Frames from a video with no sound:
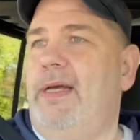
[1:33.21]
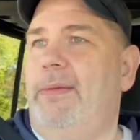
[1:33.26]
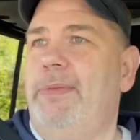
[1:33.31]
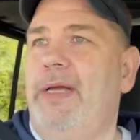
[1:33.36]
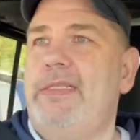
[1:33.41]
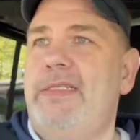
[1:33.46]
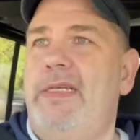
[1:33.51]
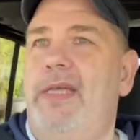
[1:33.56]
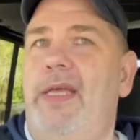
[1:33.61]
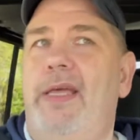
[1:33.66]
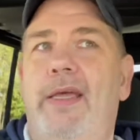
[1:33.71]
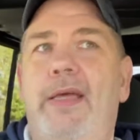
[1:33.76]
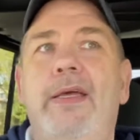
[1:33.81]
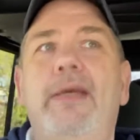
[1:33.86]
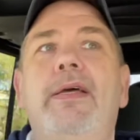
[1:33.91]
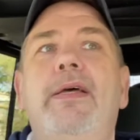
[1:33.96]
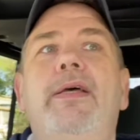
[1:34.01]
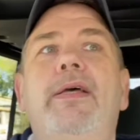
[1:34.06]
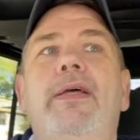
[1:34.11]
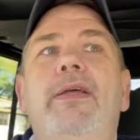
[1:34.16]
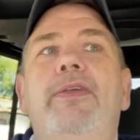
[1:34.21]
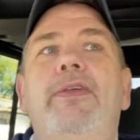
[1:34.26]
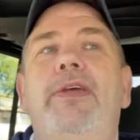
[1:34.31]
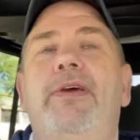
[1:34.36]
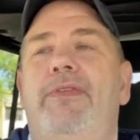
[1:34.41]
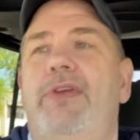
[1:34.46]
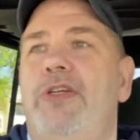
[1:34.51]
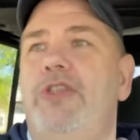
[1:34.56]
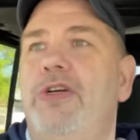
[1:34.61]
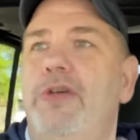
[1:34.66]
I'm not saying you
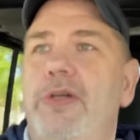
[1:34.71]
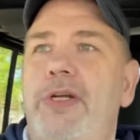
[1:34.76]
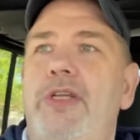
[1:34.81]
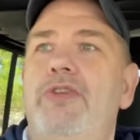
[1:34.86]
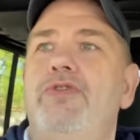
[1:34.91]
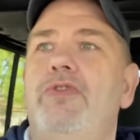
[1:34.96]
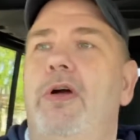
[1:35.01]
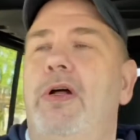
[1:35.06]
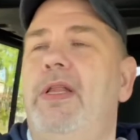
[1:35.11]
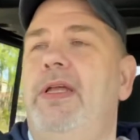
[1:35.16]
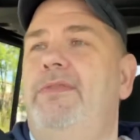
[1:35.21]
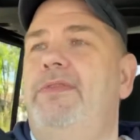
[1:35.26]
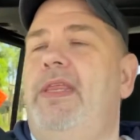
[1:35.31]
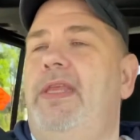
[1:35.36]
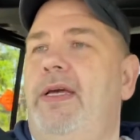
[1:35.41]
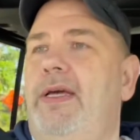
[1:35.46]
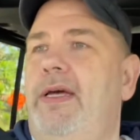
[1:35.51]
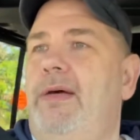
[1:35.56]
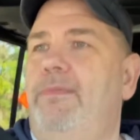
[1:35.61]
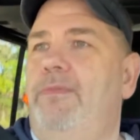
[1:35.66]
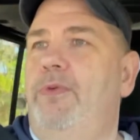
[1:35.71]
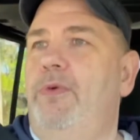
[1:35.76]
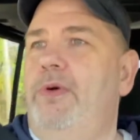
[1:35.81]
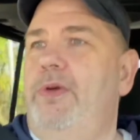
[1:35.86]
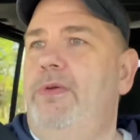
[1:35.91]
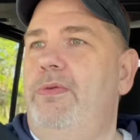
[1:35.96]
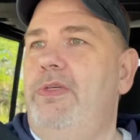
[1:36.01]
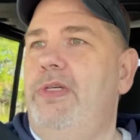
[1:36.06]
have an attorney draw everything up for you.